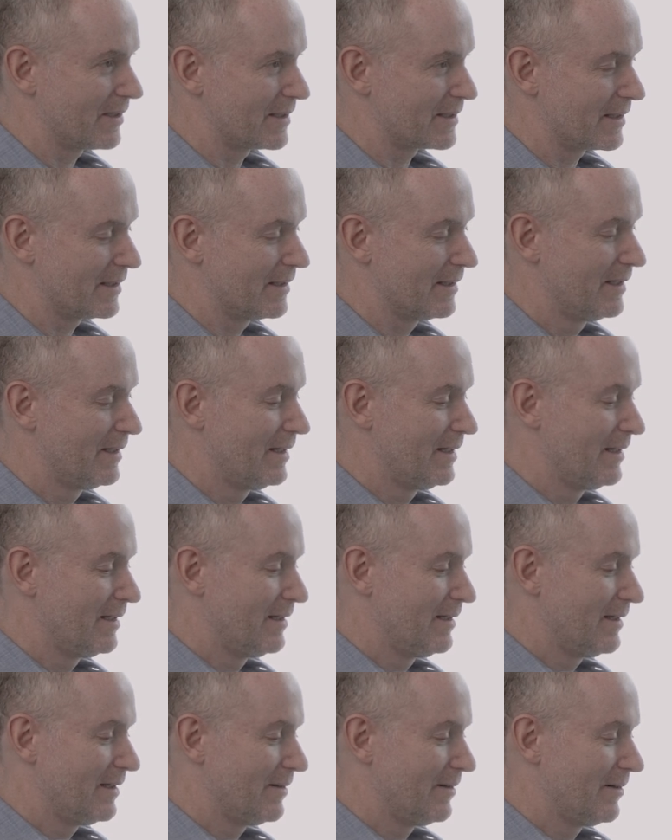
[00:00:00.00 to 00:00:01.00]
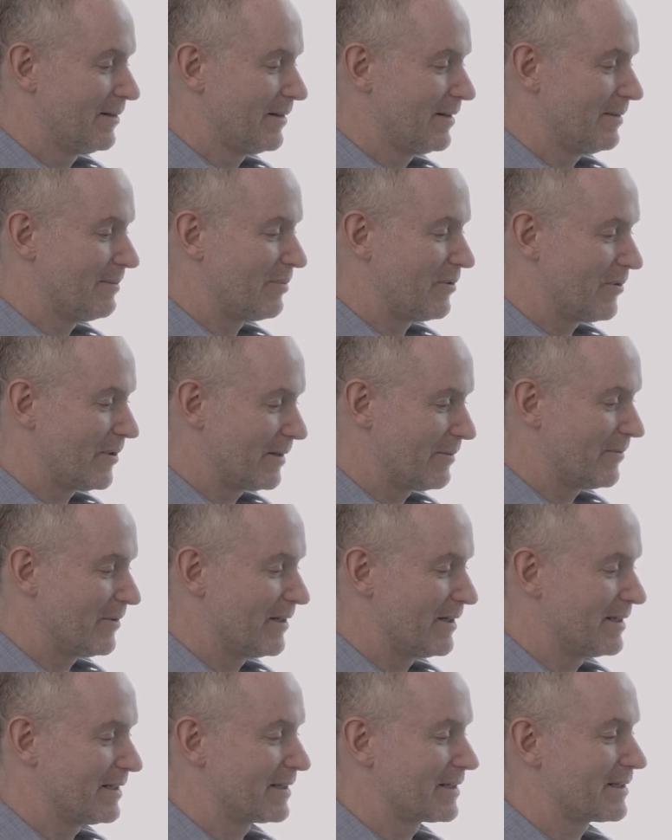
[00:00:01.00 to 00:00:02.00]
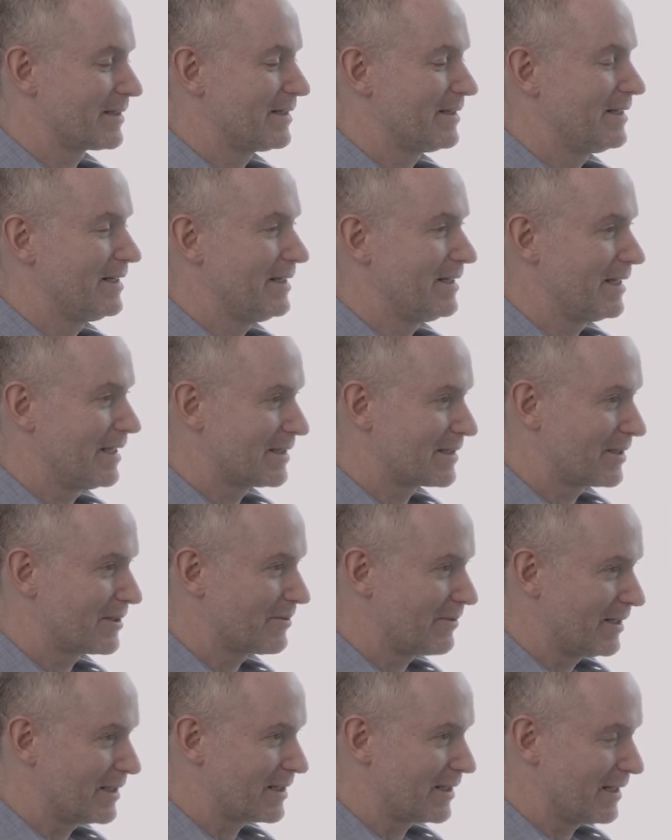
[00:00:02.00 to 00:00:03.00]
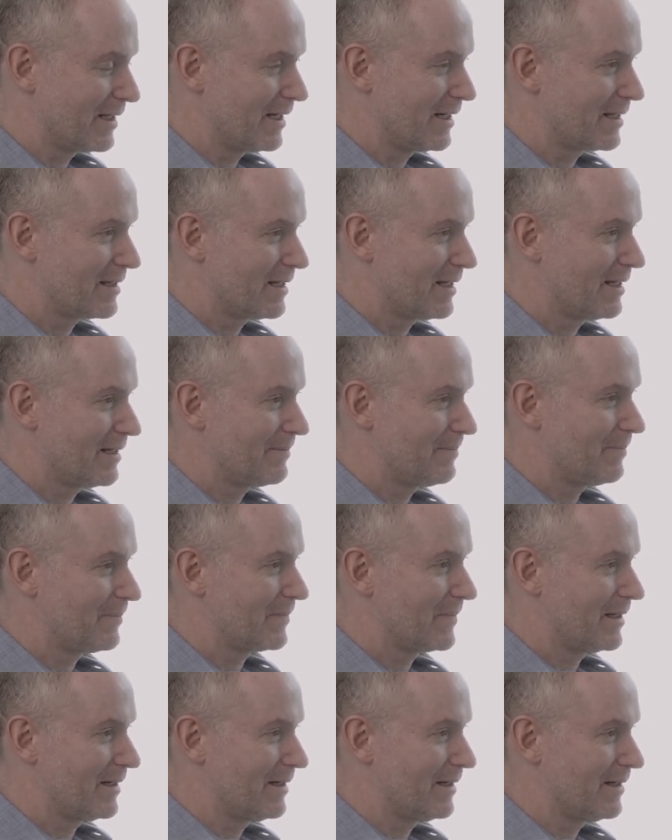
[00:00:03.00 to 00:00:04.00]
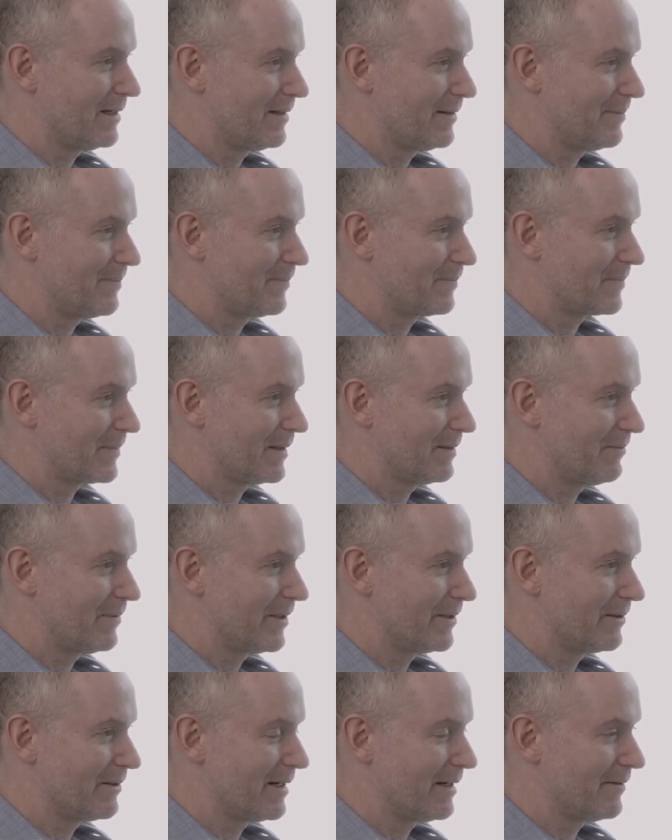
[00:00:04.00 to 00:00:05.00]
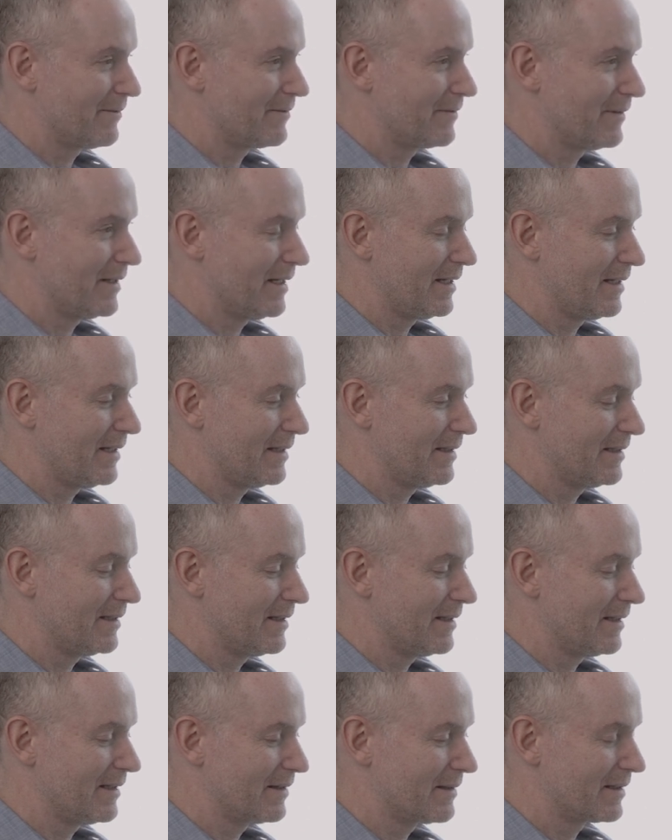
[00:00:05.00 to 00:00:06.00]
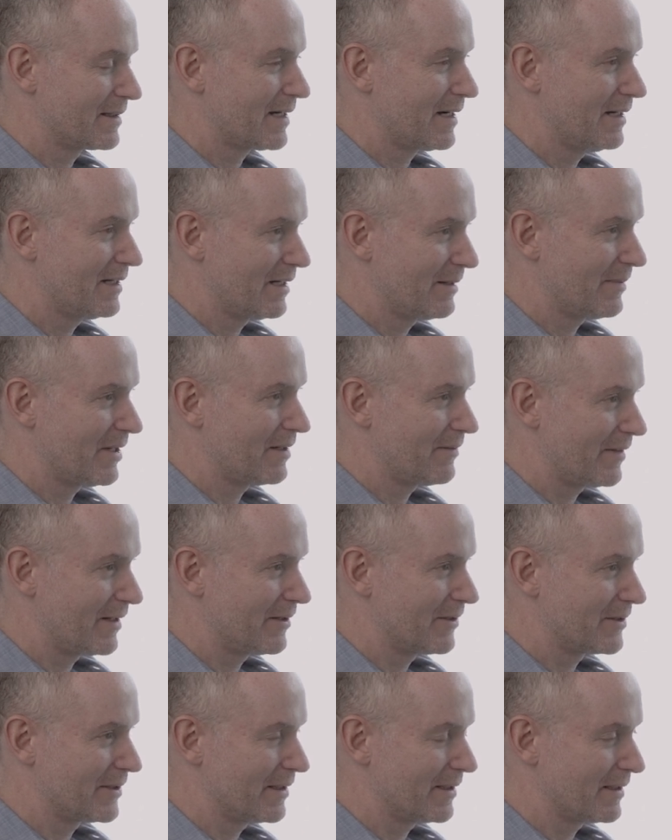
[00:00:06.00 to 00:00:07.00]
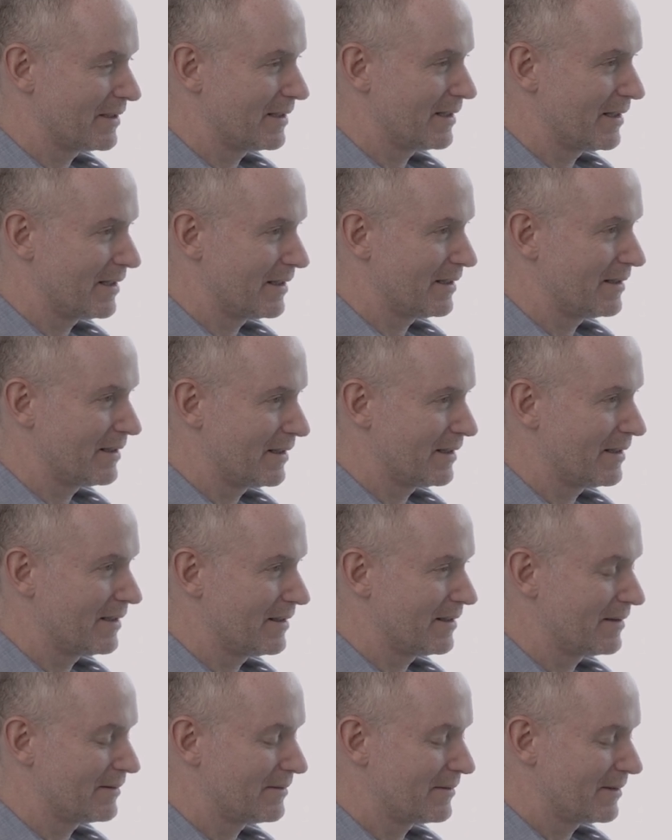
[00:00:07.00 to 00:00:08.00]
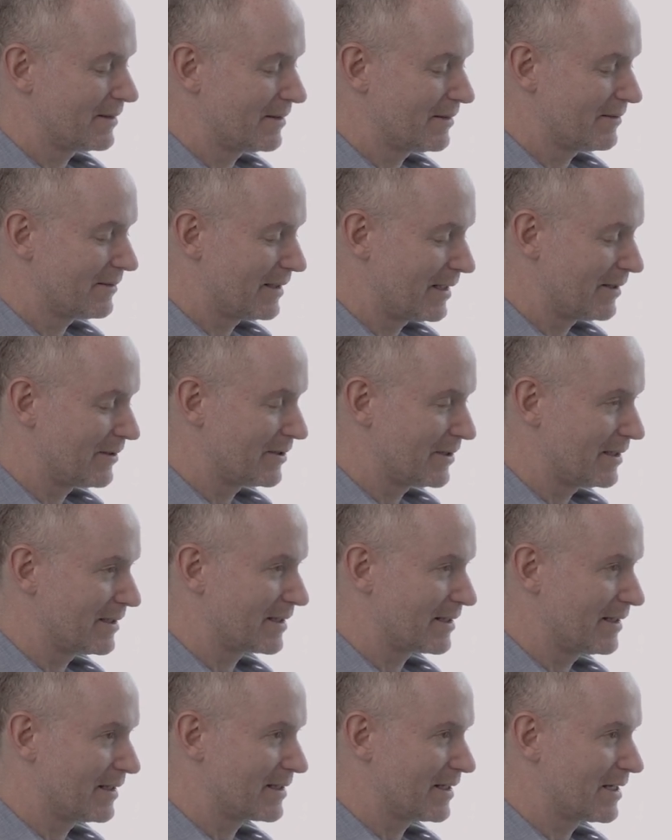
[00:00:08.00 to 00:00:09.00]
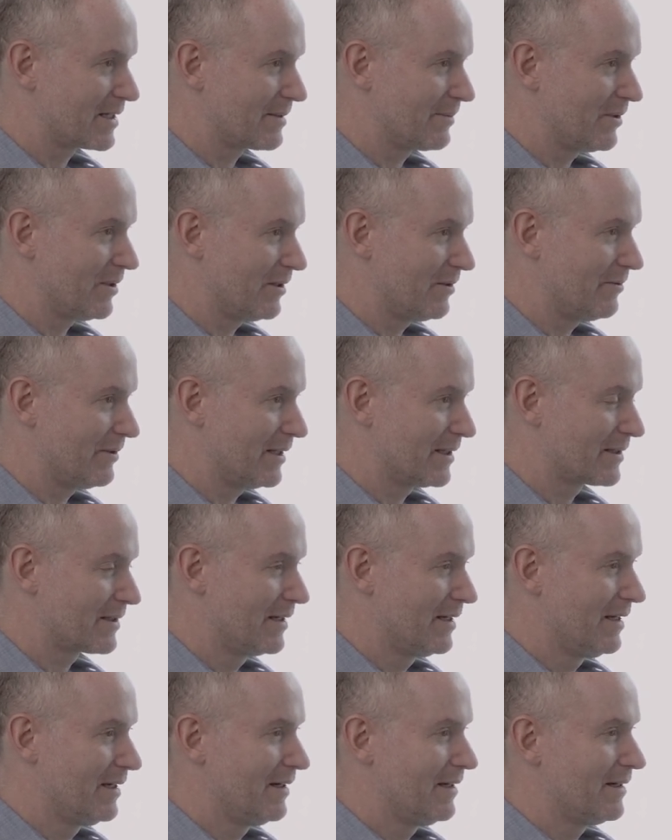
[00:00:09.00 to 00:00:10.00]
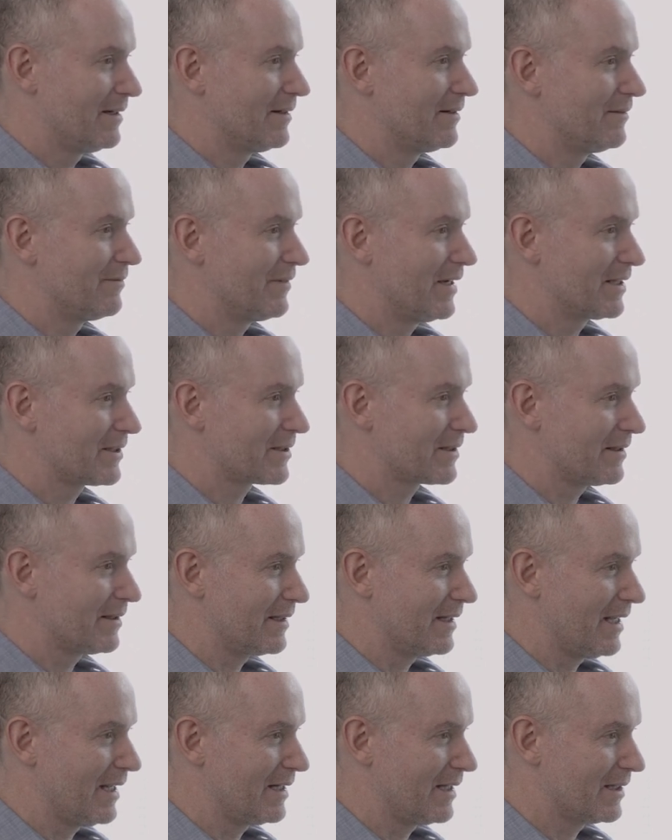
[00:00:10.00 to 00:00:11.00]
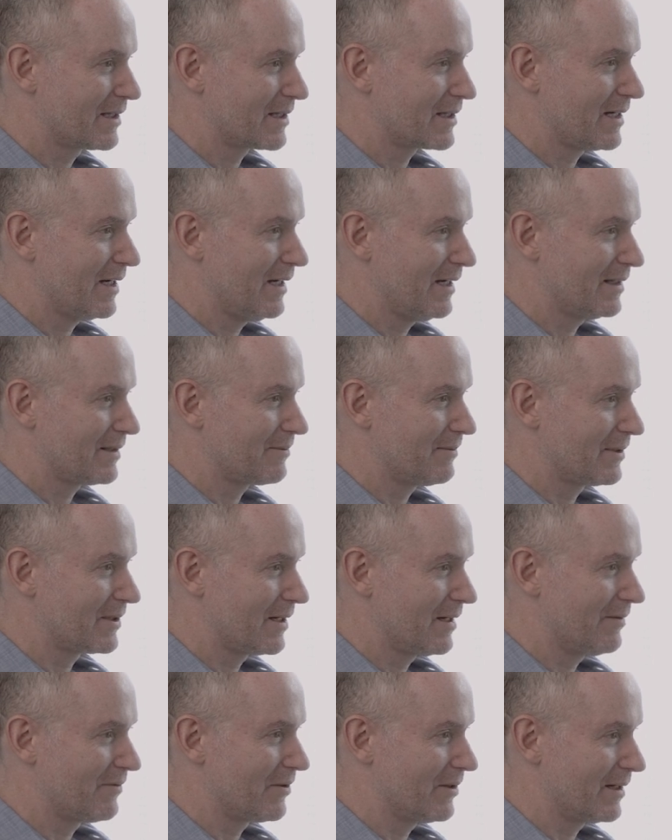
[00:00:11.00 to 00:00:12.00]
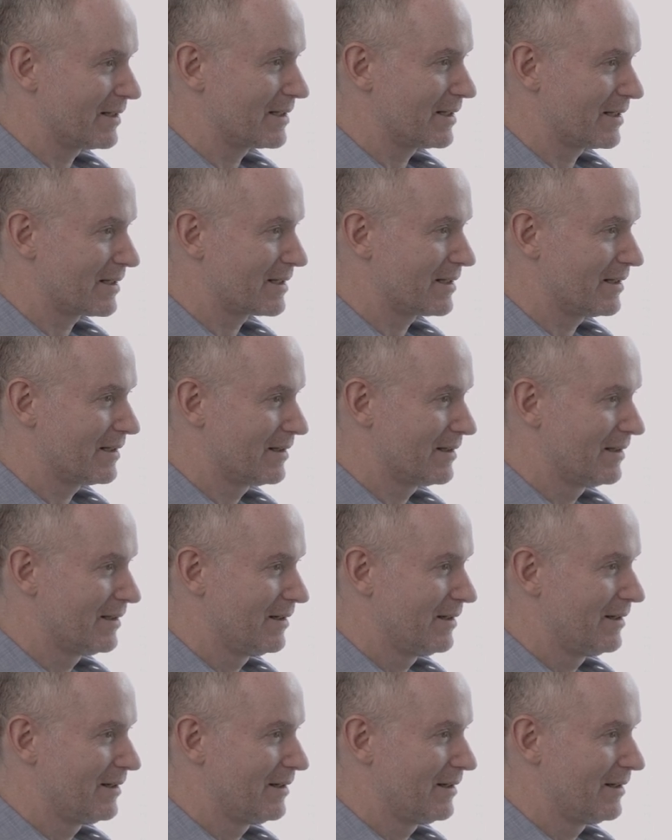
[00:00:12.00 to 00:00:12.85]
constant, the point was, in a situation like that, um, where you have a, a tiny amount of energy and, and, and you know, energy is accessible always, eventually any state which ever existed